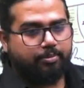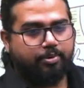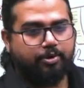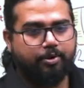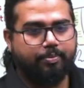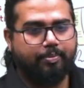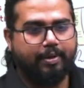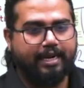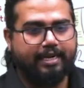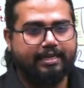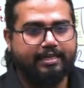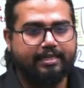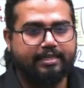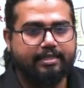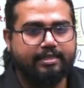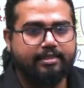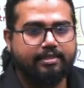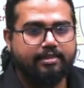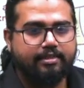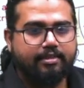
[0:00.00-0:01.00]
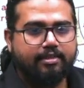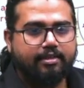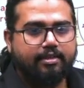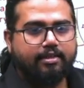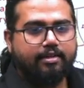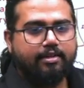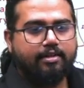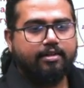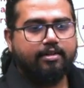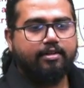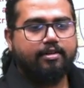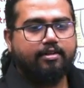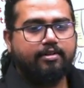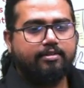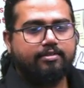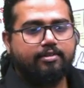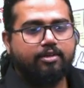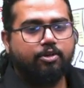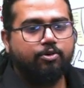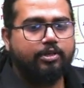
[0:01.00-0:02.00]
power parity.
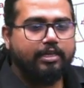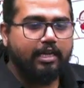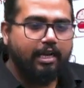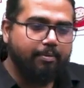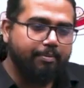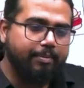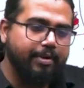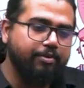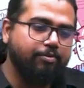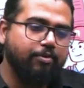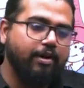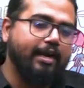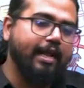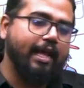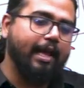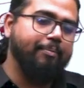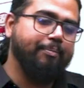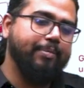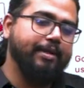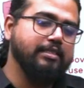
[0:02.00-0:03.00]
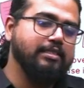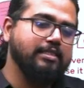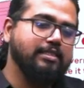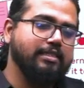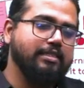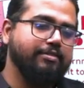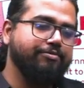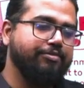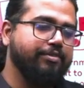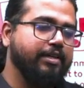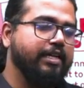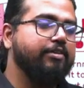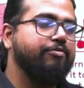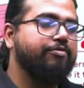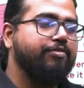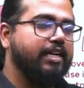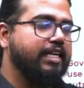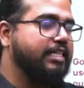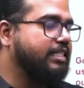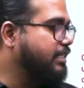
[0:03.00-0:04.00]
Now tell me what happens if
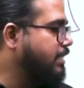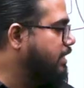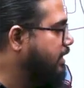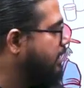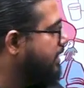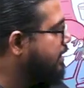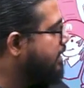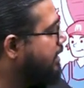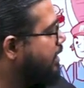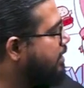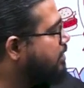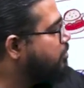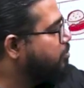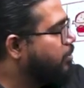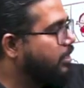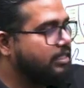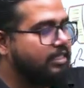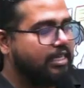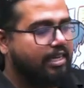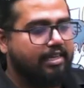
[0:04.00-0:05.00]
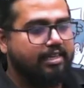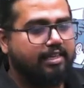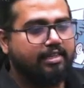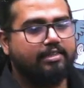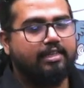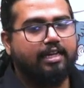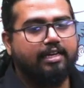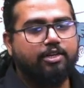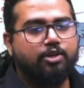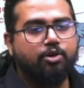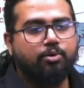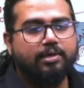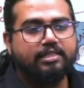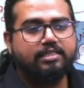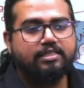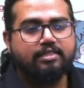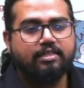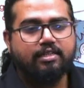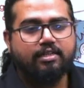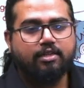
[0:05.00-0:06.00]
inflation in India is much higher than
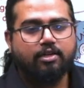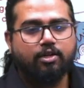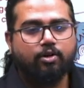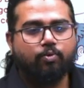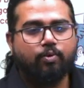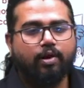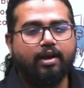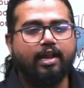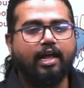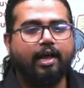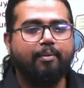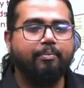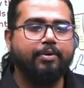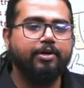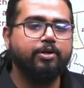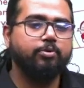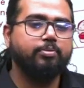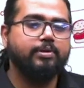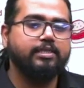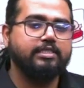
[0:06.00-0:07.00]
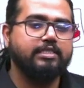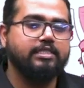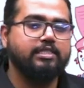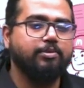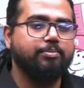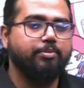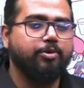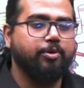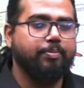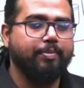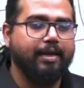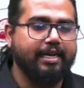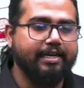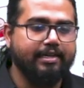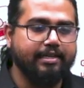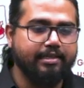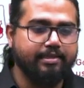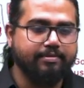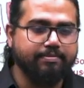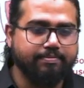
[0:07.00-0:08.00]
US. What happened to purchasing power
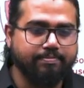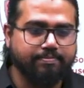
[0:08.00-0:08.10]
parity?